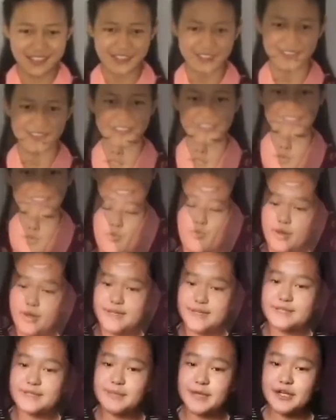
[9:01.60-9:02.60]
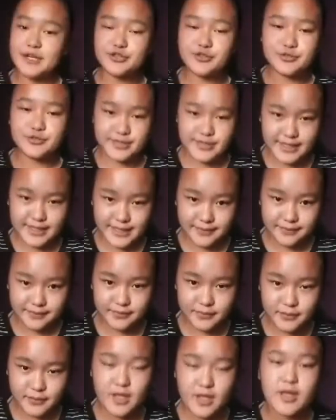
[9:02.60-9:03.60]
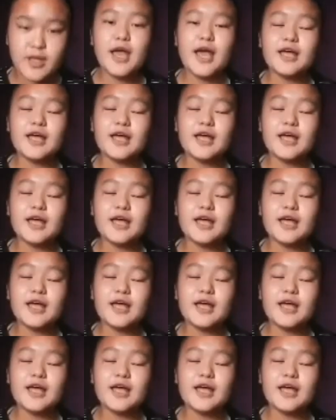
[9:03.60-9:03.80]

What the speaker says: Special day. As you all know,